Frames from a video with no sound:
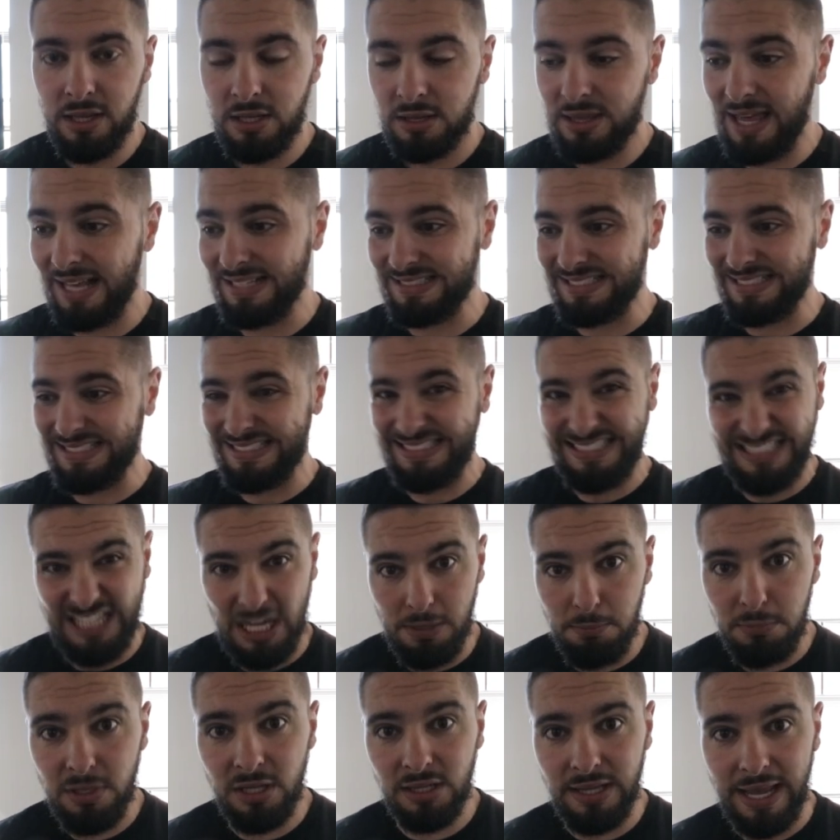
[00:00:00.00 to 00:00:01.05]
that
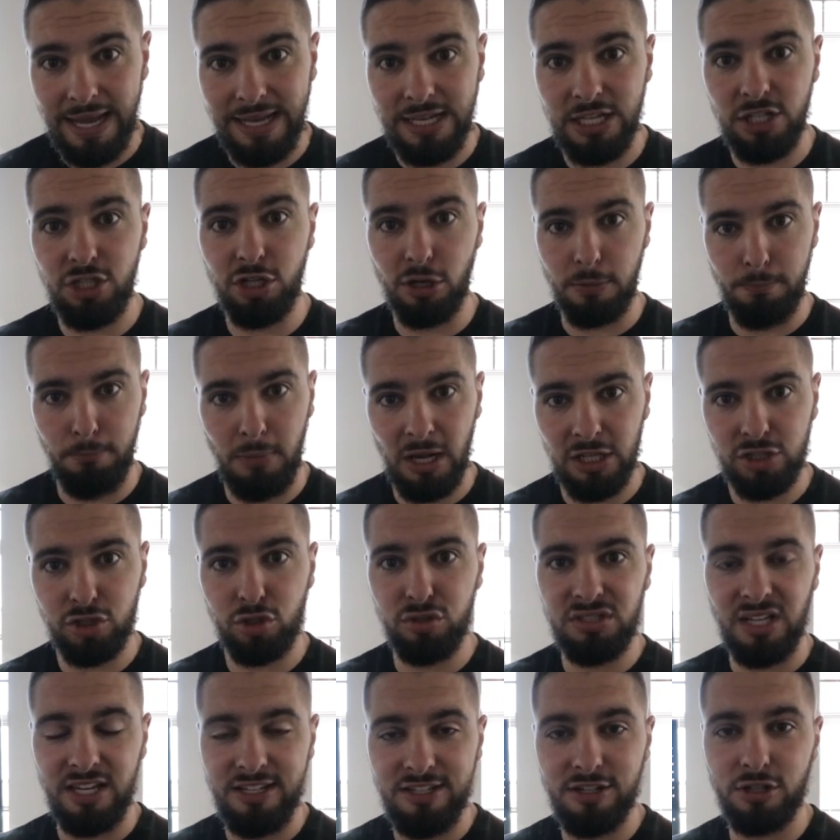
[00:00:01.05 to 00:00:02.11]
stimulated your
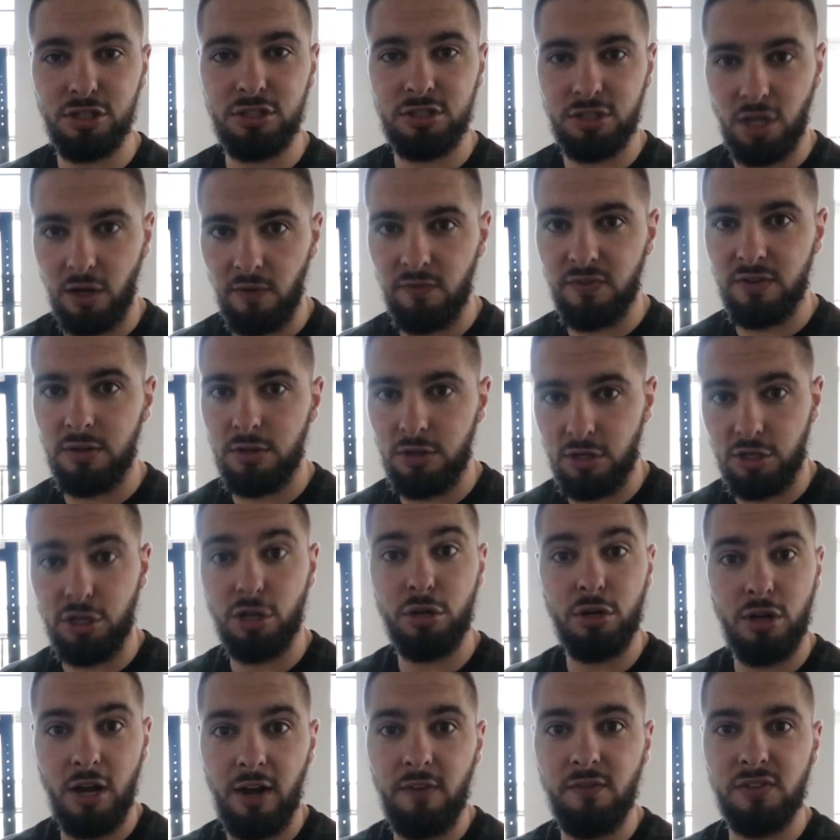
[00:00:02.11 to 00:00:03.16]
muscles and
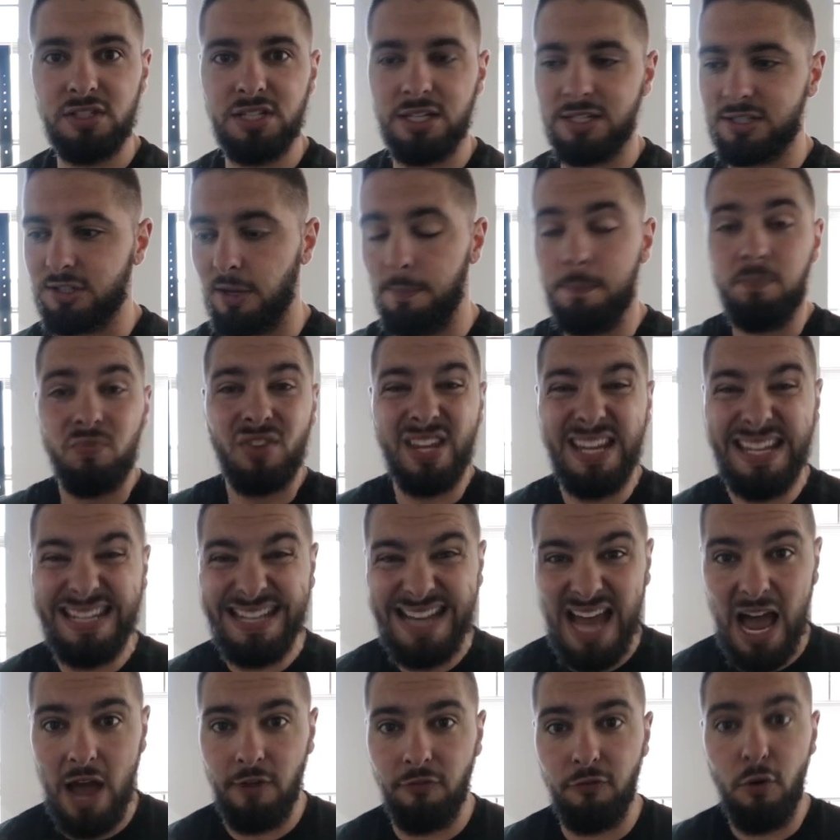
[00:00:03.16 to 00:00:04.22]
your nervous system
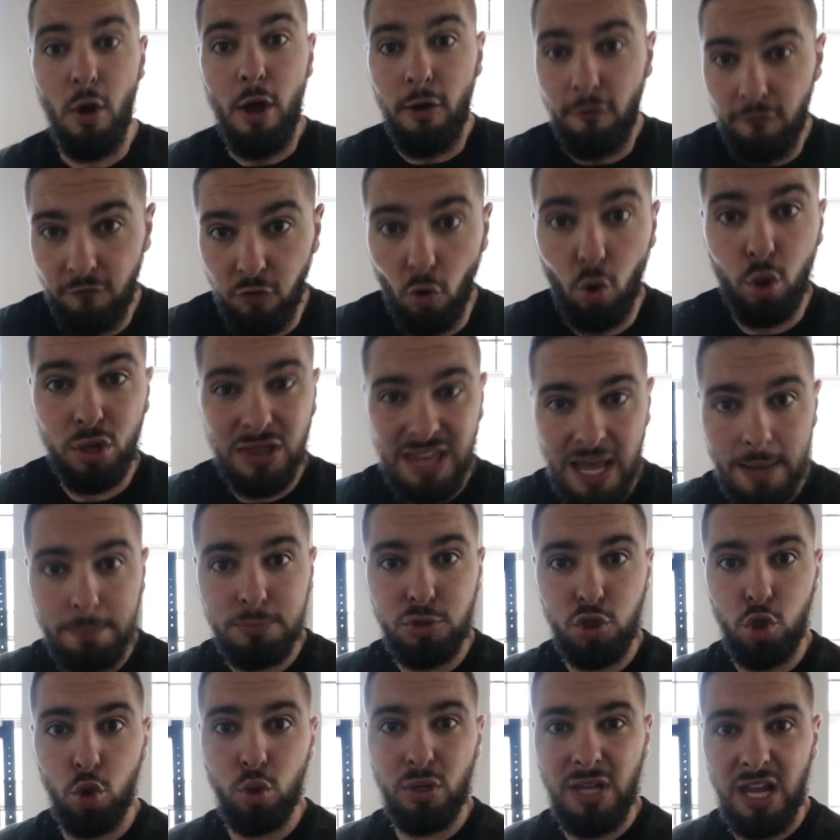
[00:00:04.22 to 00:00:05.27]
enough for them
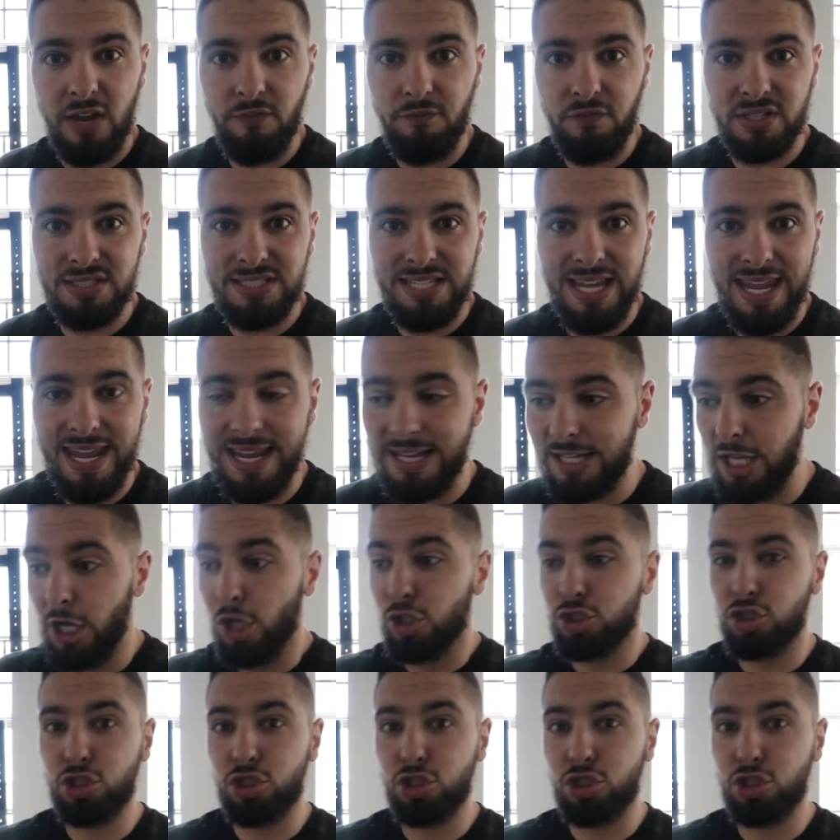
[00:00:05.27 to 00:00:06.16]
to get fatigued,